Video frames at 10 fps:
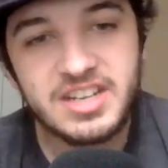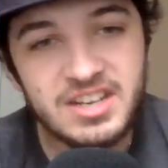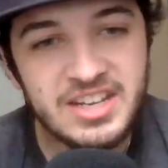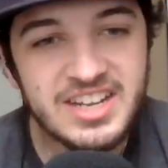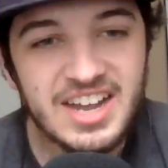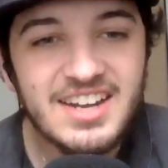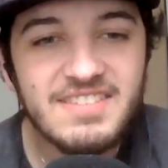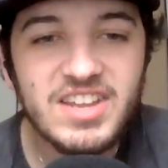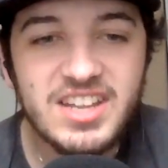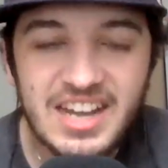And he, he kind
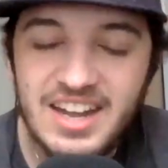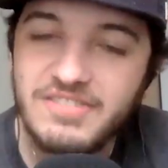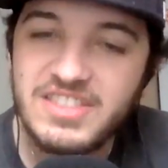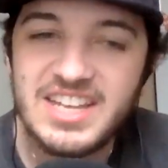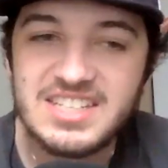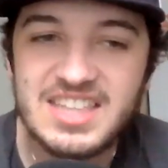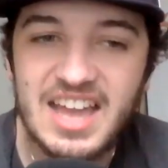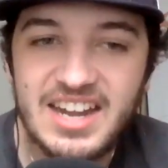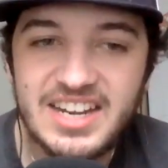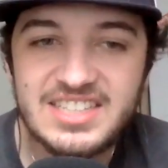of, he kind of thinks
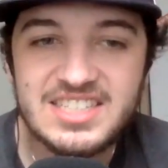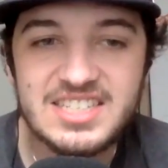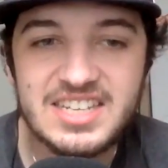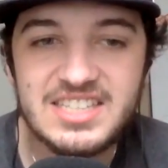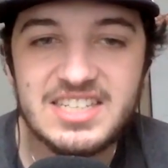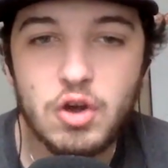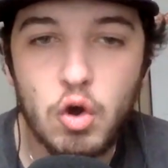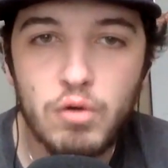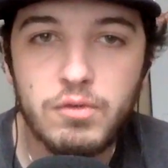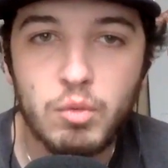that it's, it's an
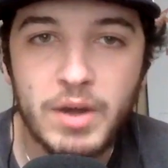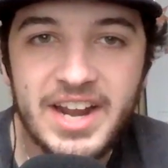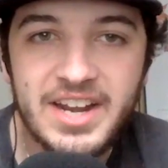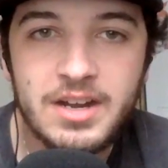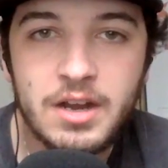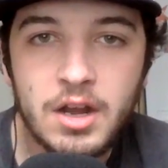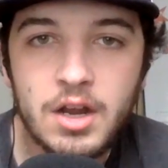overrated